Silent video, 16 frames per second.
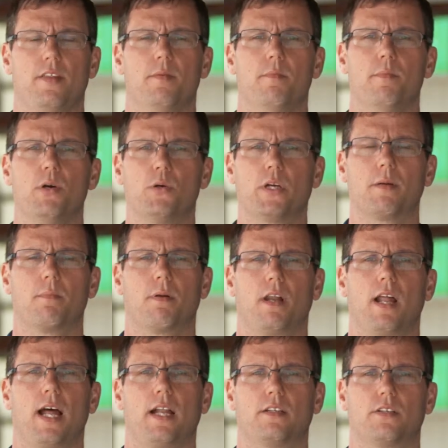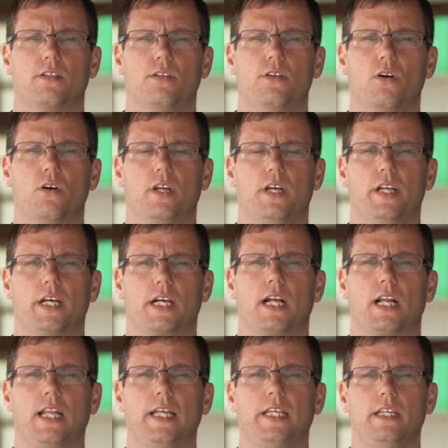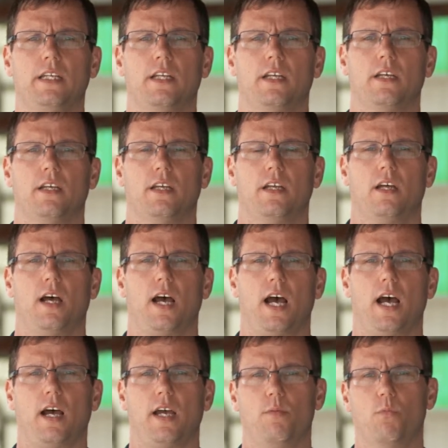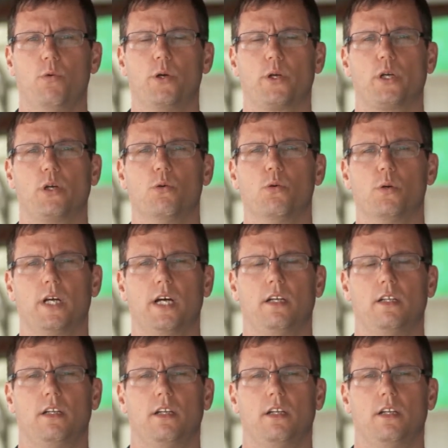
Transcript: the milking plant not in a clean and working order.